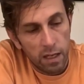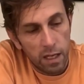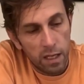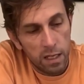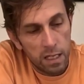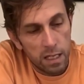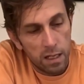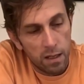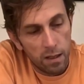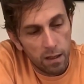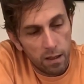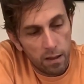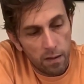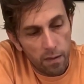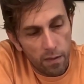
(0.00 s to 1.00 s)
And
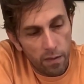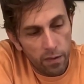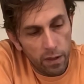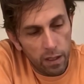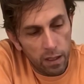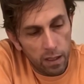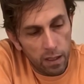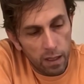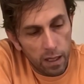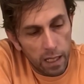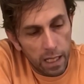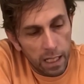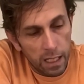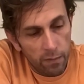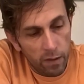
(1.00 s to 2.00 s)
the
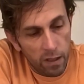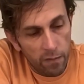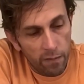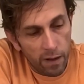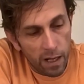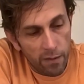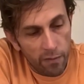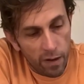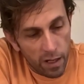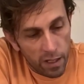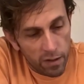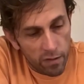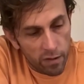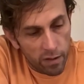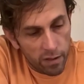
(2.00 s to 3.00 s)

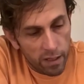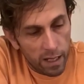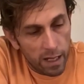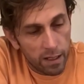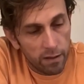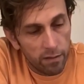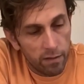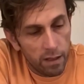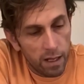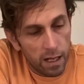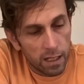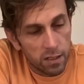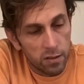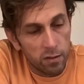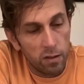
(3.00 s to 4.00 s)
ADV500, that is the
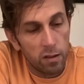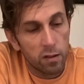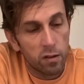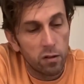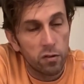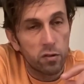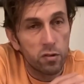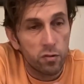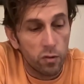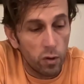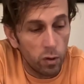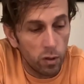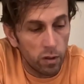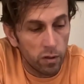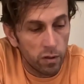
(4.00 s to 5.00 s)
actual
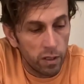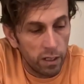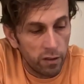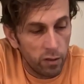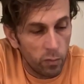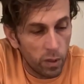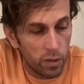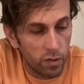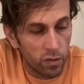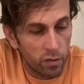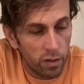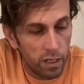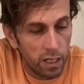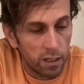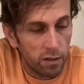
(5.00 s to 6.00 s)
controller that you want to
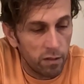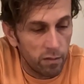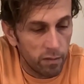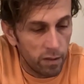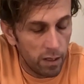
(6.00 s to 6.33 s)
connect to.